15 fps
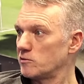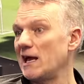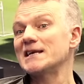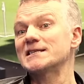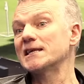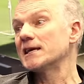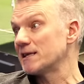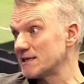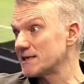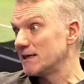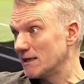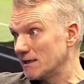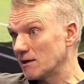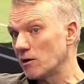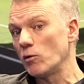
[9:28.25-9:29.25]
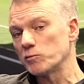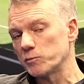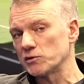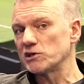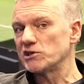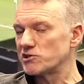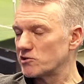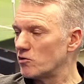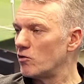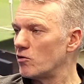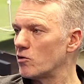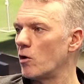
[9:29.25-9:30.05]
Yes, they concede in goals, but they score goals.